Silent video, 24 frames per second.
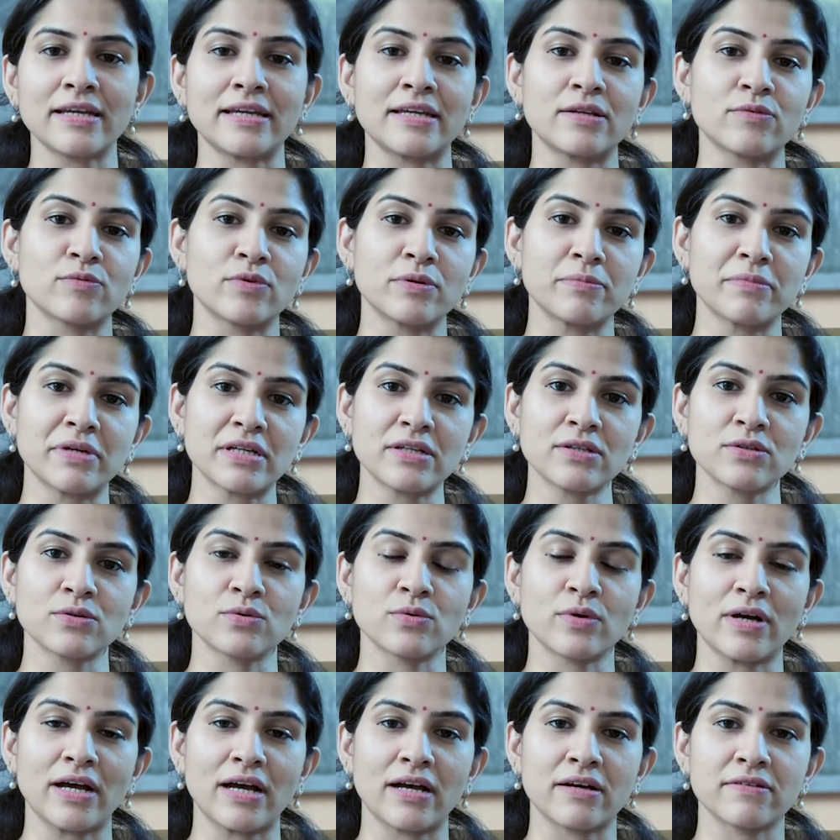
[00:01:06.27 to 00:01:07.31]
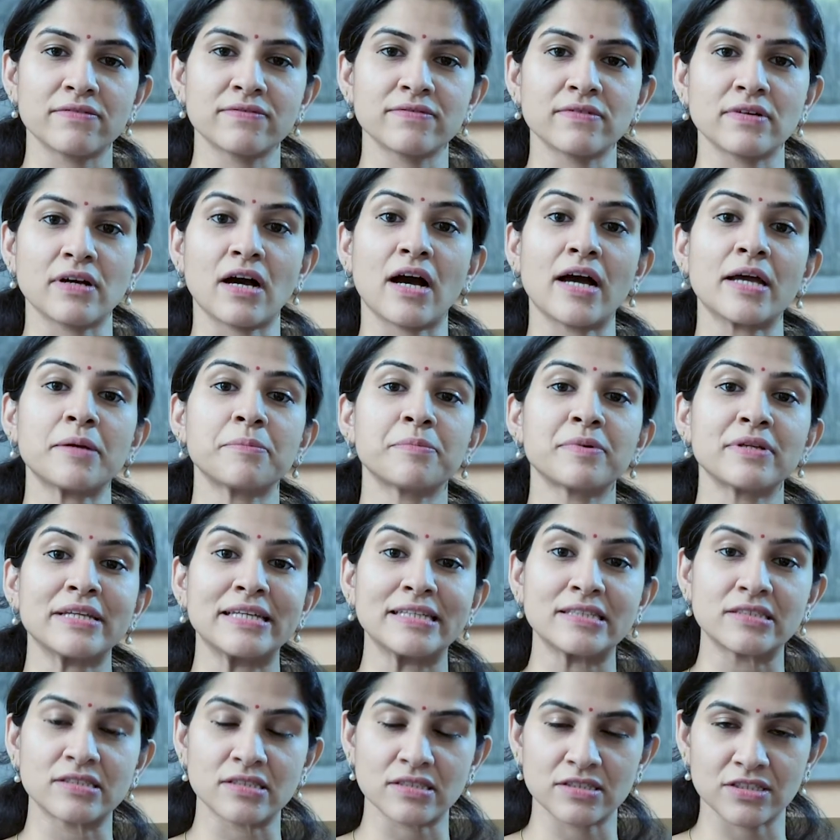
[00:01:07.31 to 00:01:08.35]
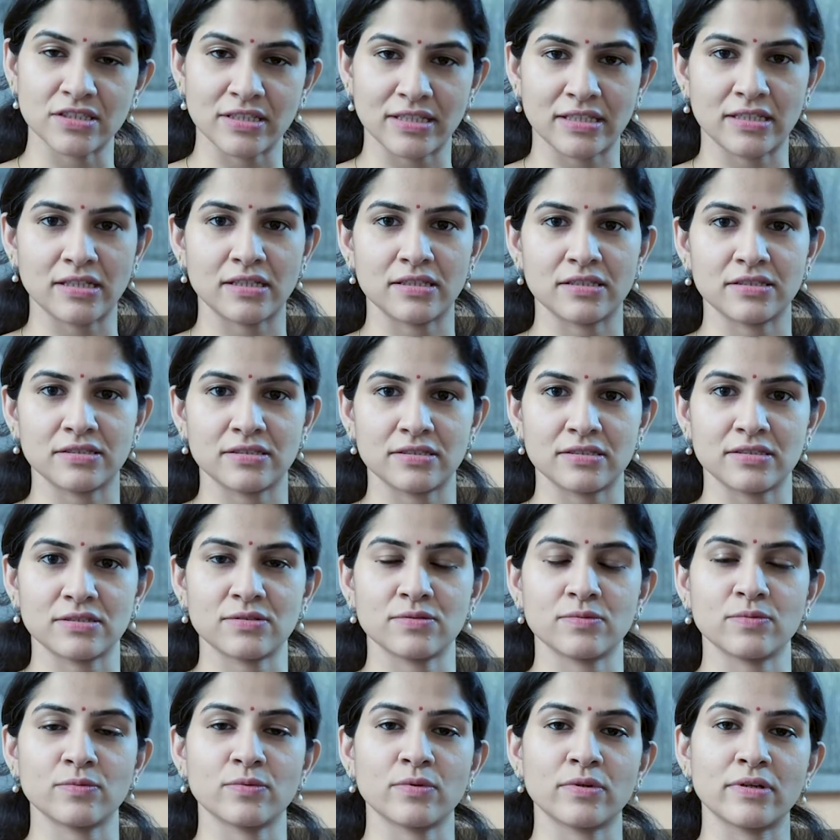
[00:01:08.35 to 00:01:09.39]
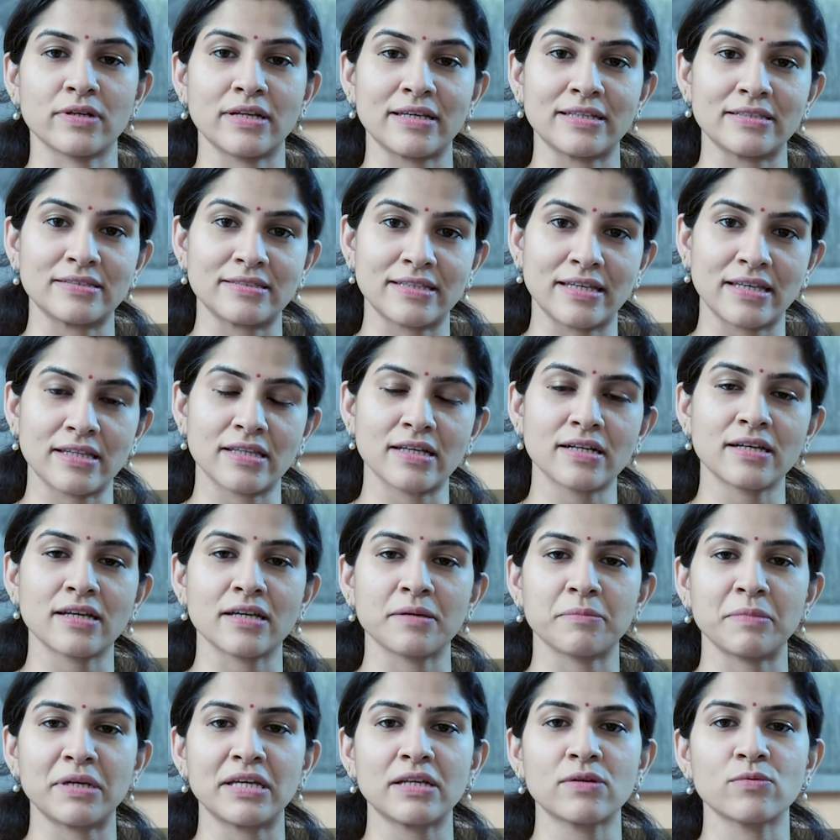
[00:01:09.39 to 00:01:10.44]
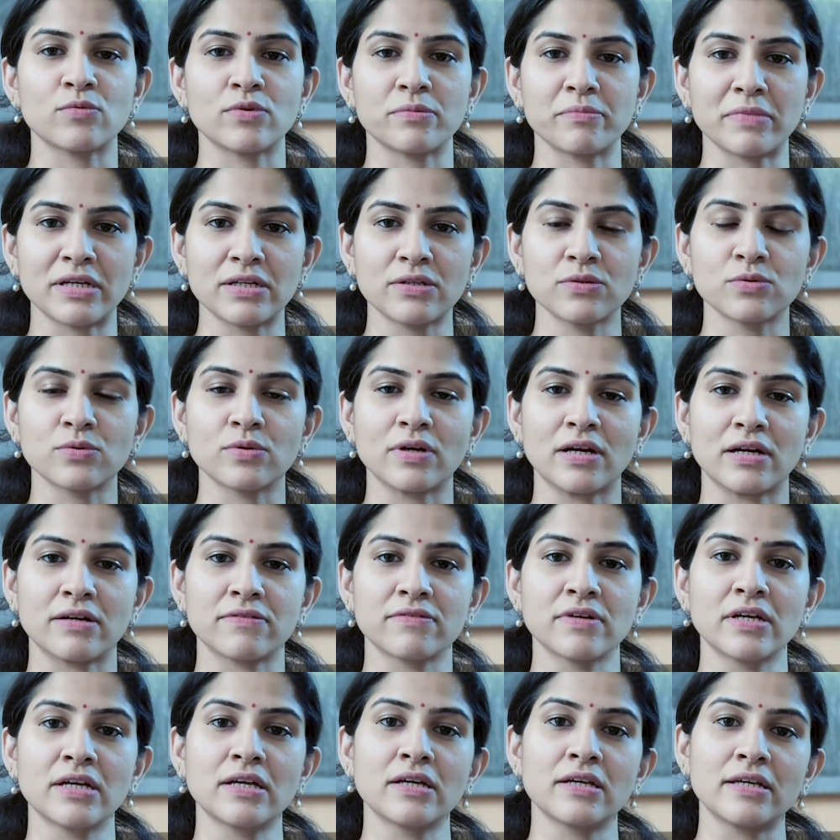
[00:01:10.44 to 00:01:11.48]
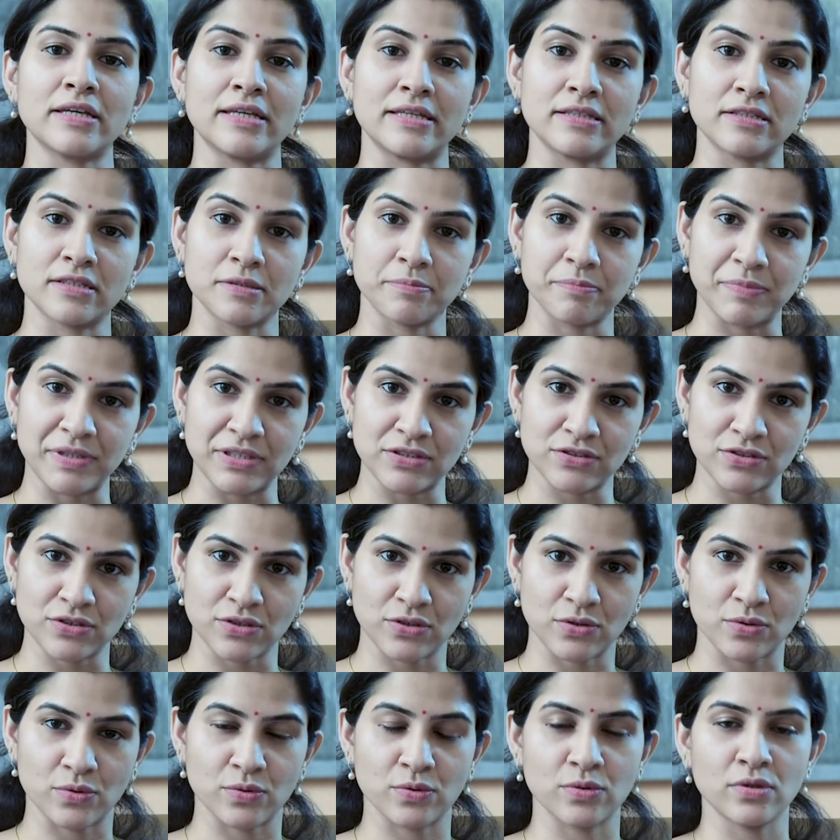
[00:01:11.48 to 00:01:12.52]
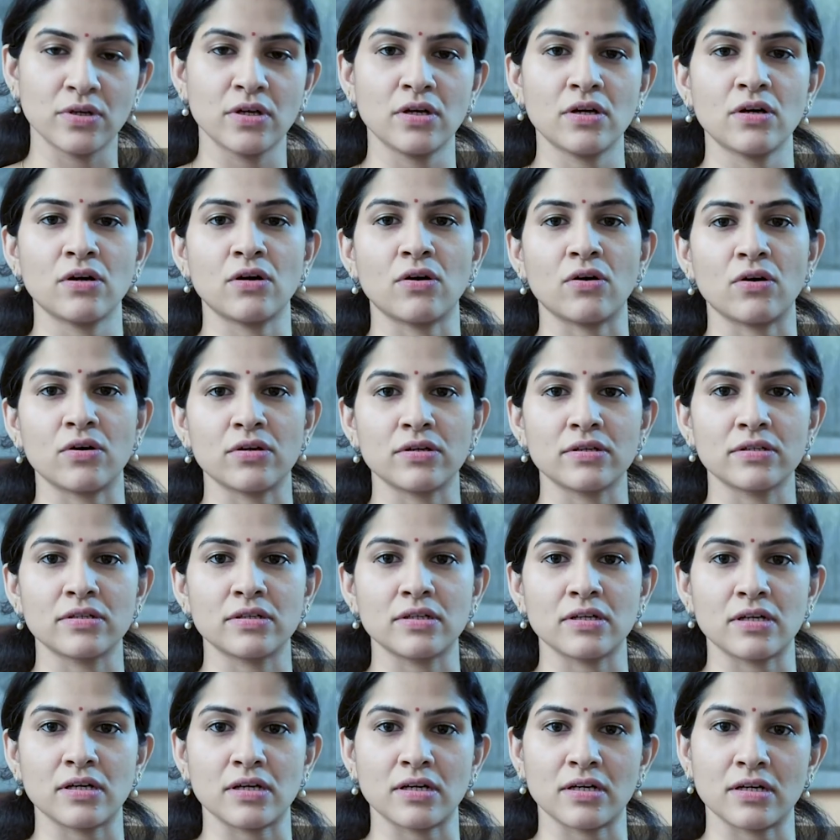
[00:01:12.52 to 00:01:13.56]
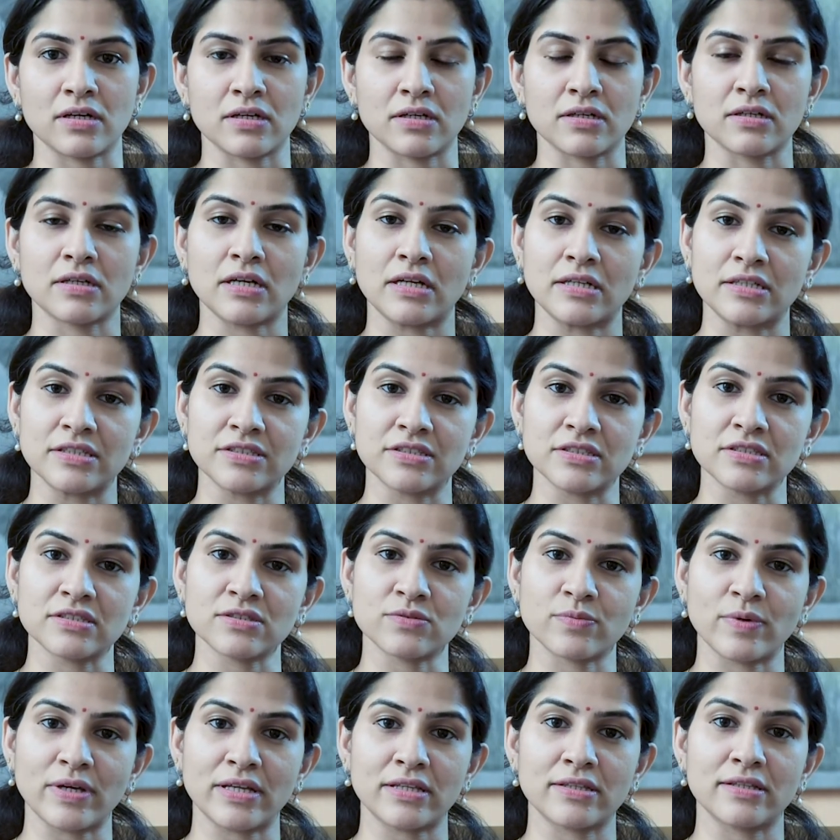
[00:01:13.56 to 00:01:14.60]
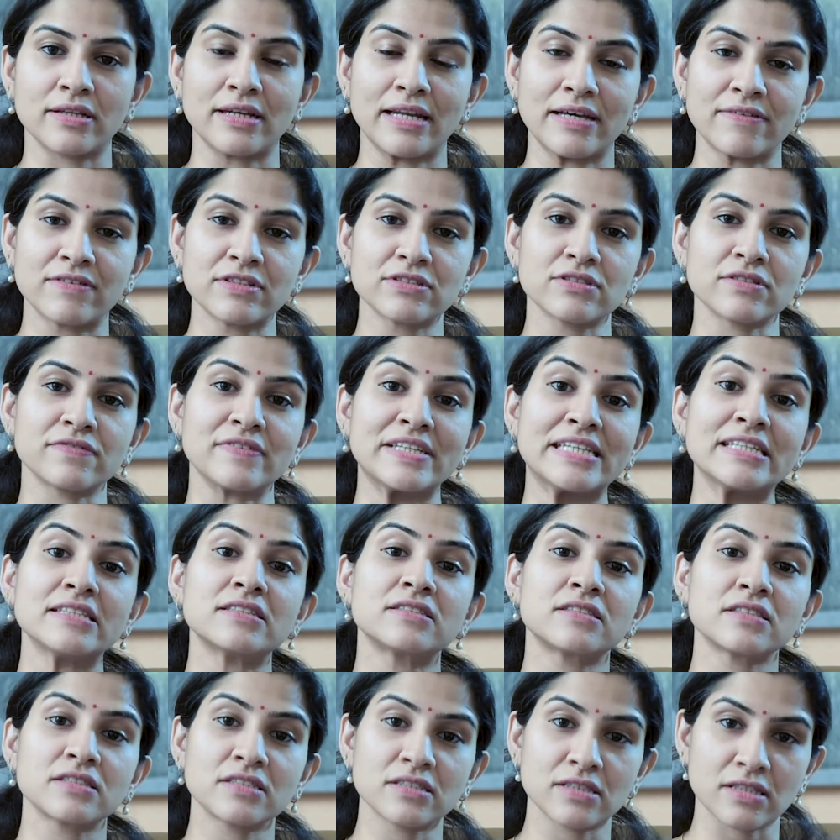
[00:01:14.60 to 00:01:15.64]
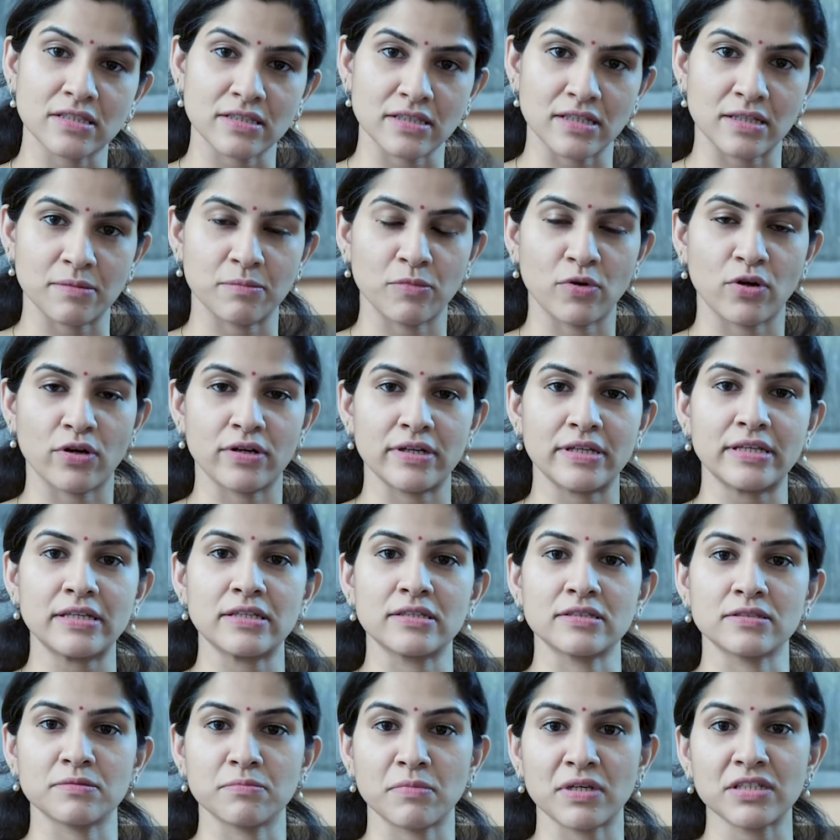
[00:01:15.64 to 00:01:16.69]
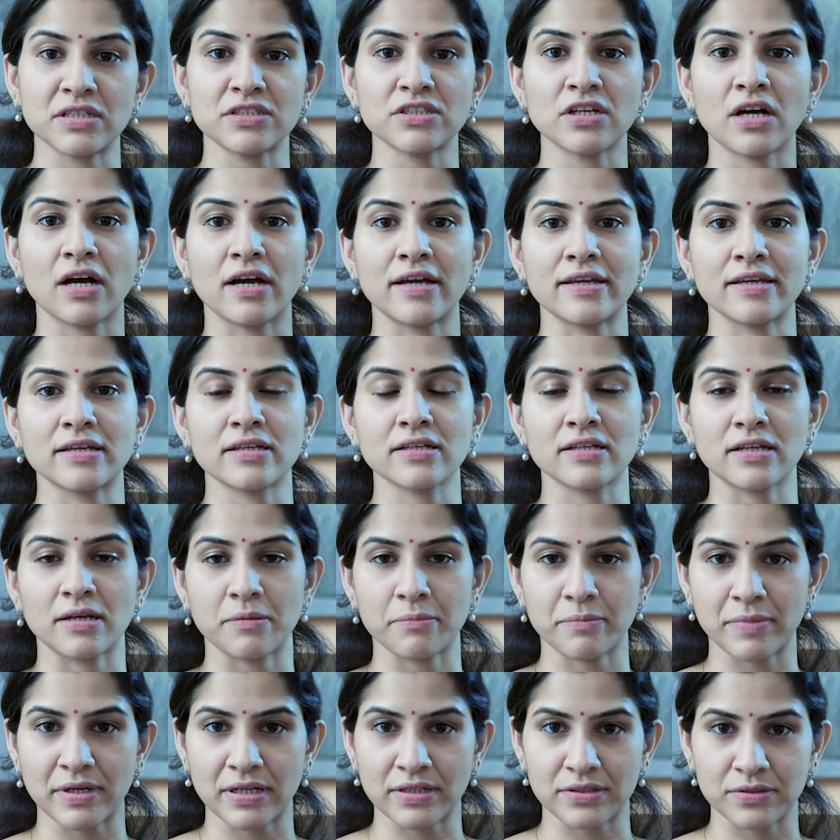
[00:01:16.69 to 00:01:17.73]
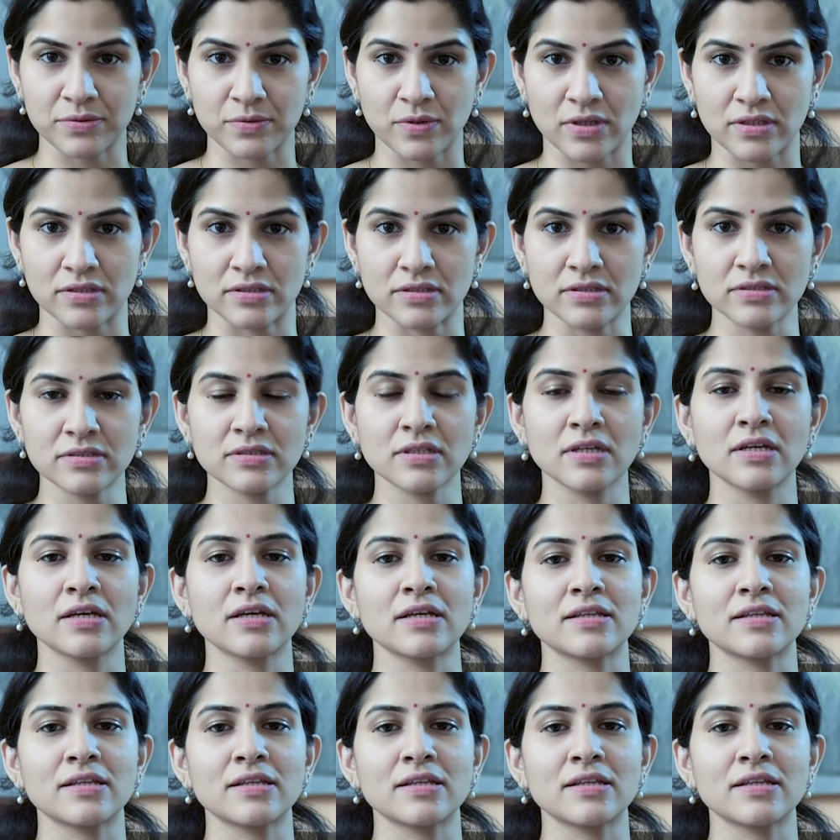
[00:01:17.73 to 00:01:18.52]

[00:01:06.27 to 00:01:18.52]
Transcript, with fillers: In women who have hyperestrogenic conditions, when I say that, I mean women who have either PCO or uh, conditions where the levels of estrogen in their body is much higher compared to others,